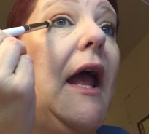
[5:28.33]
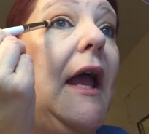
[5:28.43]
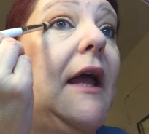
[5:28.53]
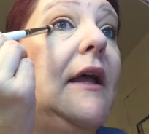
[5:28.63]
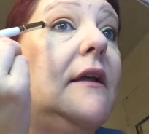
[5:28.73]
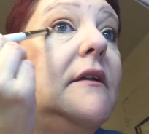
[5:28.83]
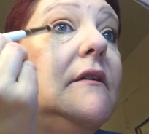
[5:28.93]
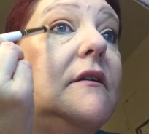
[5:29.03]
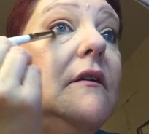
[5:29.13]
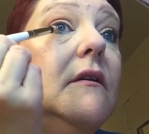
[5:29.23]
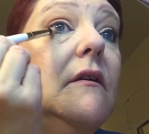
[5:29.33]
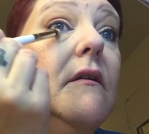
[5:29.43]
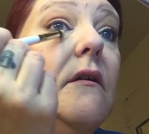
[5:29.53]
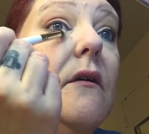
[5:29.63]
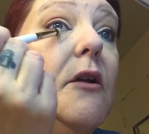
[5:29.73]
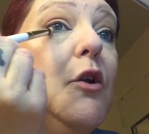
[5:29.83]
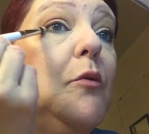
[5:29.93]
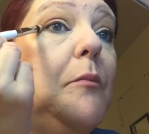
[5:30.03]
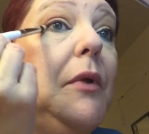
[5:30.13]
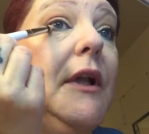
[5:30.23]
And
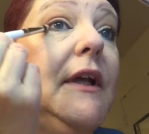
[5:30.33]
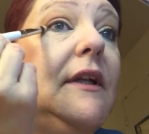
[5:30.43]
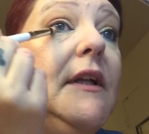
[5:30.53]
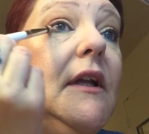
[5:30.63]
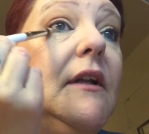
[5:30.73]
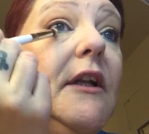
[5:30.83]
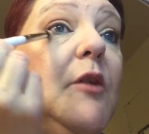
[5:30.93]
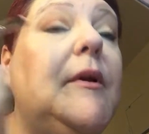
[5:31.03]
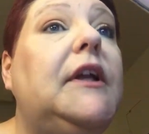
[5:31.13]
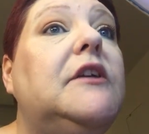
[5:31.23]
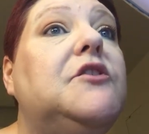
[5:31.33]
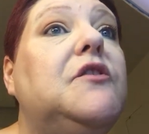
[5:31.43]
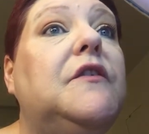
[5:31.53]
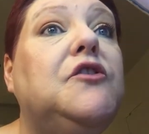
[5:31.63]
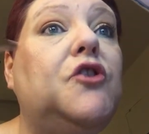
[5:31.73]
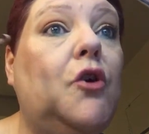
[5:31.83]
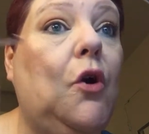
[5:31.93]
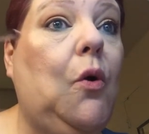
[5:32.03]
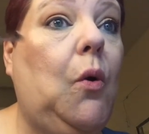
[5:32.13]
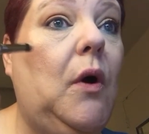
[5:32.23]
blend it a little bit into the
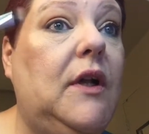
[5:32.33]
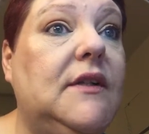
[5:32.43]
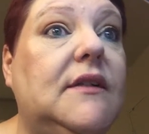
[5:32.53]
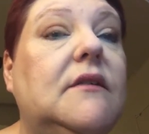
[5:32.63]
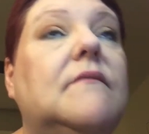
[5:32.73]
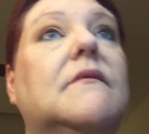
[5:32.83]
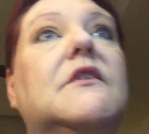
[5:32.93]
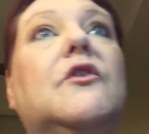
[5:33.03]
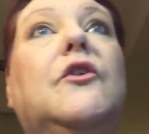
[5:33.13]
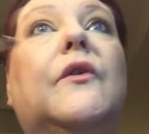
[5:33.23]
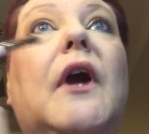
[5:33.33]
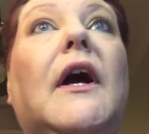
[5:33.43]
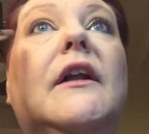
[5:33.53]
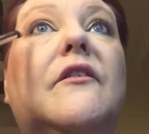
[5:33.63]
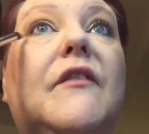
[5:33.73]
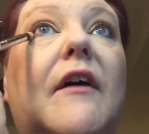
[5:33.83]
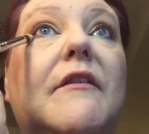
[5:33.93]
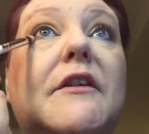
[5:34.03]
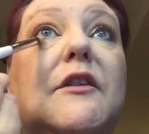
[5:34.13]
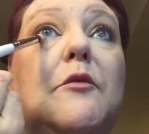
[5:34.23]
turquoise. So you kind of have
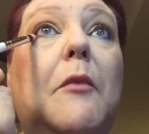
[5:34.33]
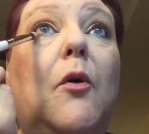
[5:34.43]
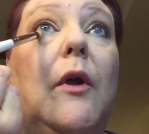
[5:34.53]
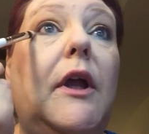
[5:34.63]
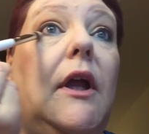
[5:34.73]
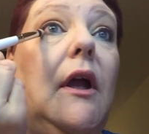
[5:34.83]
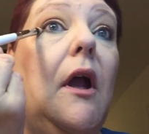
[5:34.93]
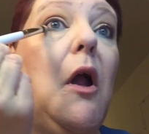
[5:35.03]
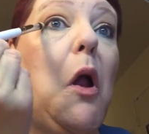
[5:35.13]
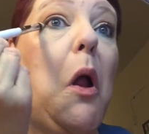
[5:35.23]
a smoky